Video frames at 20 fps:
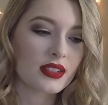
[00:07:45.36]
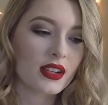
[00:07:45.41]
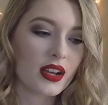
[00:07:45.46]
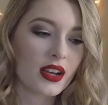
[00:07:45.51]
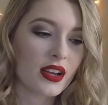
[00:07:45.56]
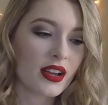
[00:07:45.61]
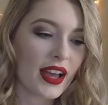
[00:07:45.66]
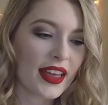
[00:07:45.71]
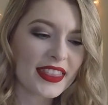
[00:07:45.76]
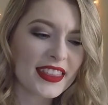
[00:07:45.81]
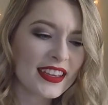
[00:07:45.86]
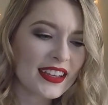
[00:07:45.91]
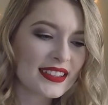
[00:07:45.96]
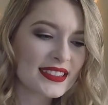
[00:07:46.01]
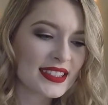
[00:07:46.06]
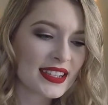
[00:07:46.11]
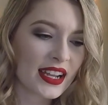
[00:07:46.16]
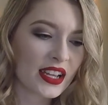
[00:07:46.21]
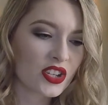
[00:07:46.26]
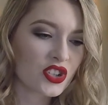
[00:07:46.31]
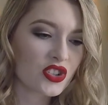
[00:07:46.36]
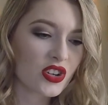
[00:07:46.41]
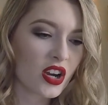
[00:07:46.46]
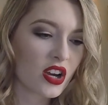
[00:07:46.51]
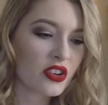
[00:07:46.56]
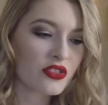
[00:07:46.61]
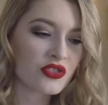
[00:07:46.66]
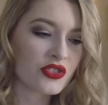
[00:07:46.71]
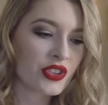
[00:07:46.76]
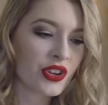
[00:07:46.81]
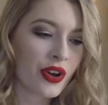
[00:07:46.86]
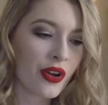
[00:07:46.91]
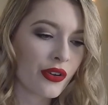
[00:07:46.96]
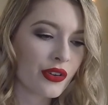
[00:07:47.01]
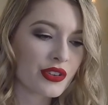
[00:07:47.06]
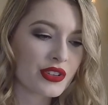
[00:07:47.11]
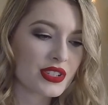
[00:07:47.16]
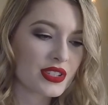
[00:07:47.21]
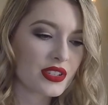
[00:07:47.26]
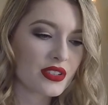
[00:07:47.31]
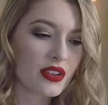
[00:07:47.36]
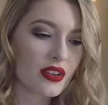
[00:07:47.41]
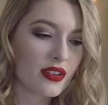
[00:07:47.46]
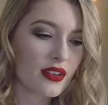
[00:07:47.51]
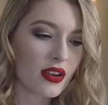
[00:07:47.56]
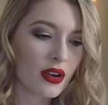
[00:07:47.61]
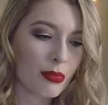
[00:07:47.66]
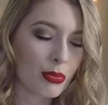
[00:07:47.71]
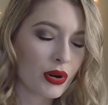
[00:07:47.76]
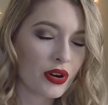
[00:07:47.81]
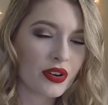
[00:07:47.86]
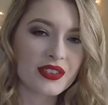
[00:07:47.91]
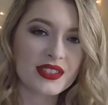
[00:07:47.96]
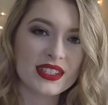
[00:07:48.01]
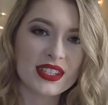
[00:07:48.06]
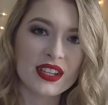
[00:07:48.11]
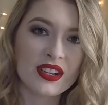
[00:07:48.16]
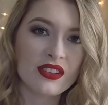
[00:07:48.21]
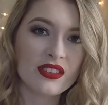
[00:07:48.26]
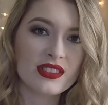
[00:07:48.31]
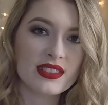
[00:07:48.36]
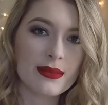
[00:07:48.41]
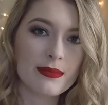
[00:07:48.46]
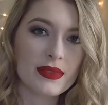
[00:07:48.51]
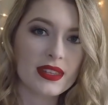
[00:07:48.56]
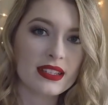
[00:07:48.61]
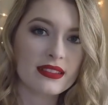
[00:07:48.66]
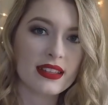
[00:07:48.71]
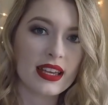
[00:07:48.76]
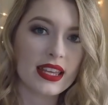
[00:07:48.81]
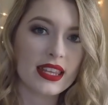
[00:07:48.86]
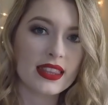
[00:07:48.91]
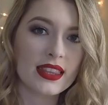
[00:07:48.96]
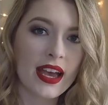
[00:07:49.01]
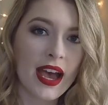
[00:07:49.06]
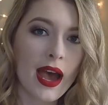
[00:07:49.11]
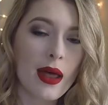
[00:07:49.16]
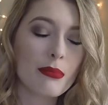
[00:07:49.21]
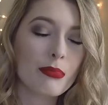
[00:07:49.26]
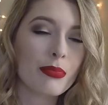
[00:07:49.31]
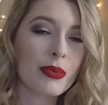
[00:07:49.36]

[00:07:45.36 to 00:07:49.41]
I think it's an extra $100 a person or something like that,